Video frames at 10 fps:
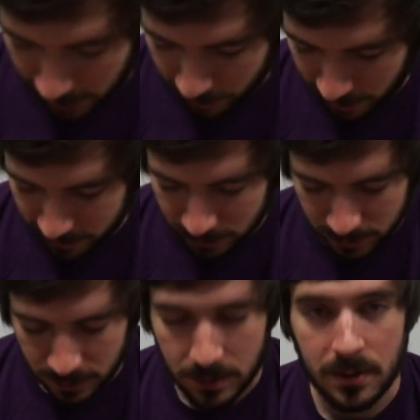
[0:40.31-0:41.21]
at it, but
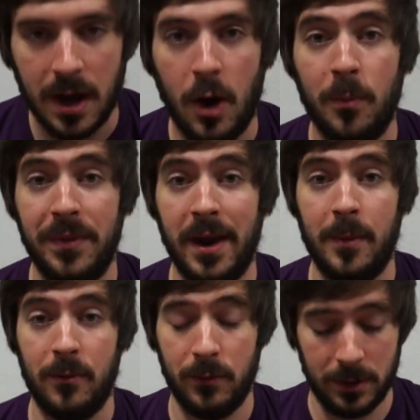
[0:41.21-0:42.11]
I'll open that
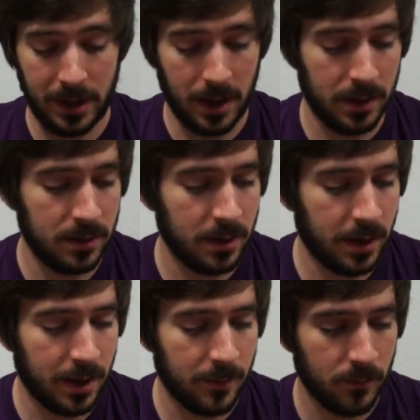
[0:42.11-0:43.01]
up and we'll look at it
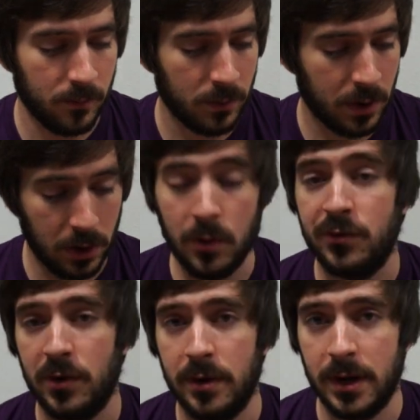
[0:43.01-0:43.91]
uh,
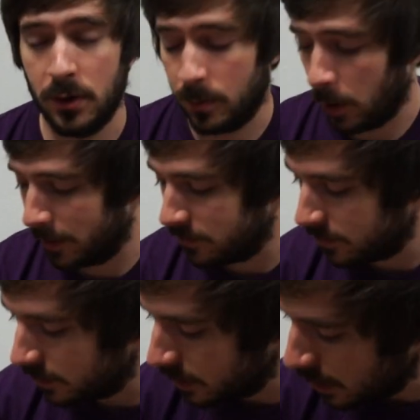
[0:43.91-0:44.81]
closer here in a moment.
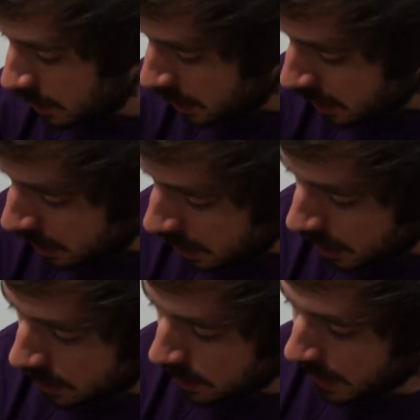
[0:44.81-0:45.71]

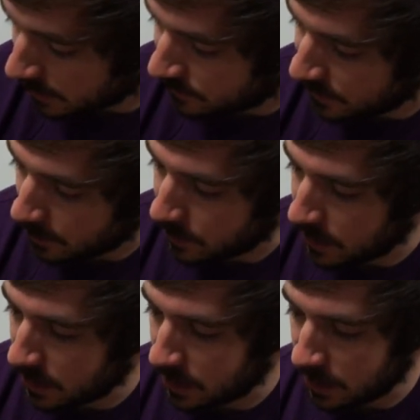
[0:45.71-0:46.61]
Next up
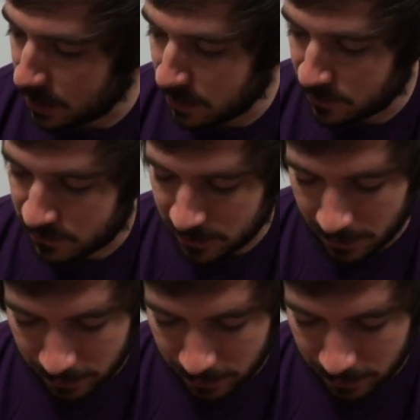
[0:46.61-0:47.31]
is